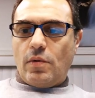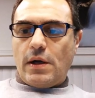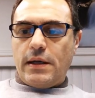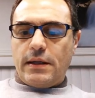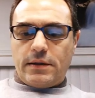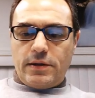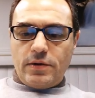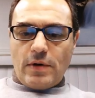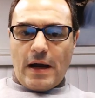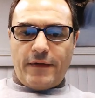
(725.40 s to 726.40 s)
I need to do
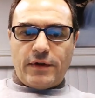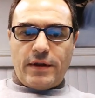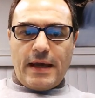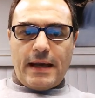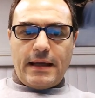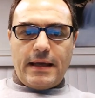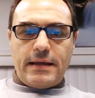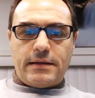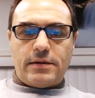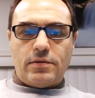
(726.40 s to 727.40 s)
after that is
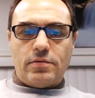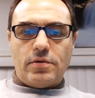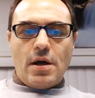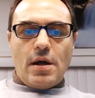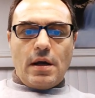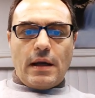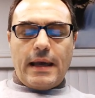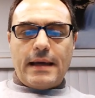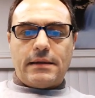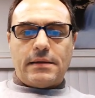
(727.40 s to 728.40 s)
to
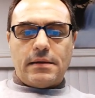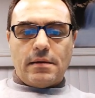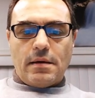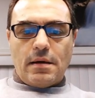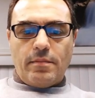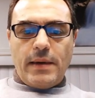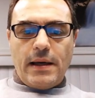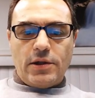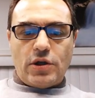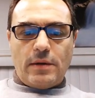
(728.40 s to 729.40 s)
get
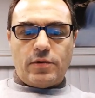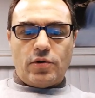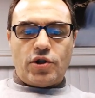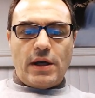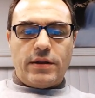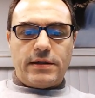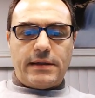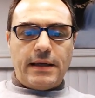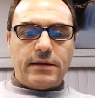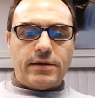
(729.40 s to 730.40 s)
Mailchimp to check the
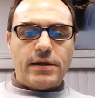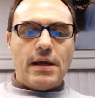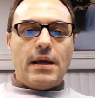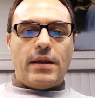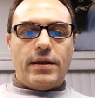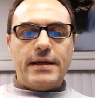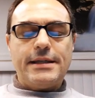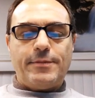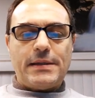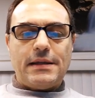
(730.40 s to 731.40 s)
status. This
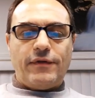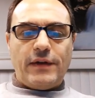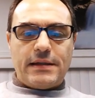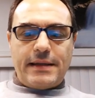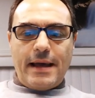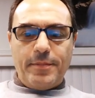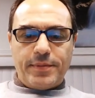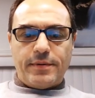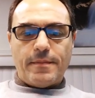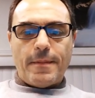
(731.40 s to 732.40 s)
specific step
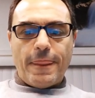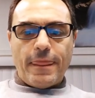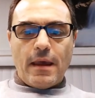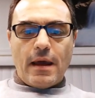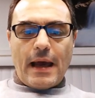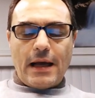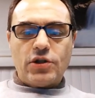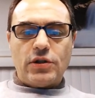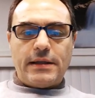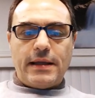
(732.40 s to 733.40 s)

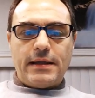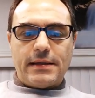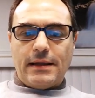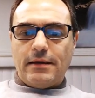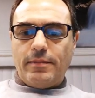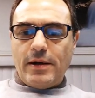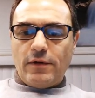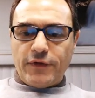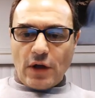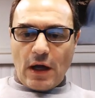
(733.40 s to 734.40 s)
actually takes a little bit of
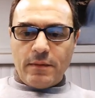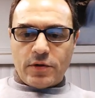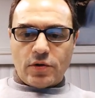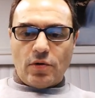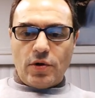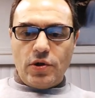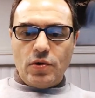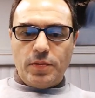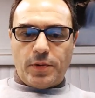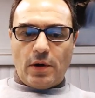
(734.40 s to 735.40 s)
time, so you
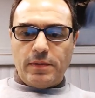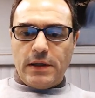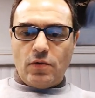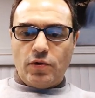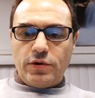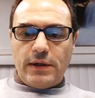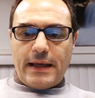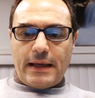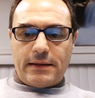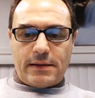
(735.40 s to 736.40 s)
probably wouldn't
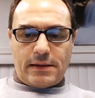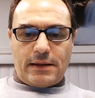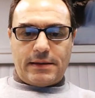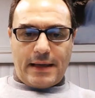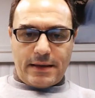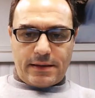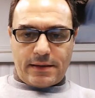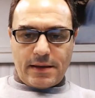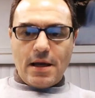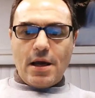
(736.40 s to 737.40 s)
get a success
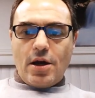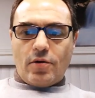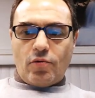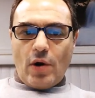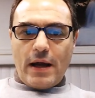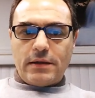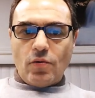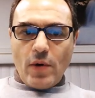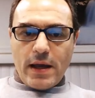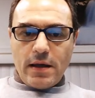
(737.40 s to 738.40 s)
right
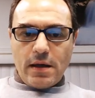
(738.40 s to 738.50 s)
away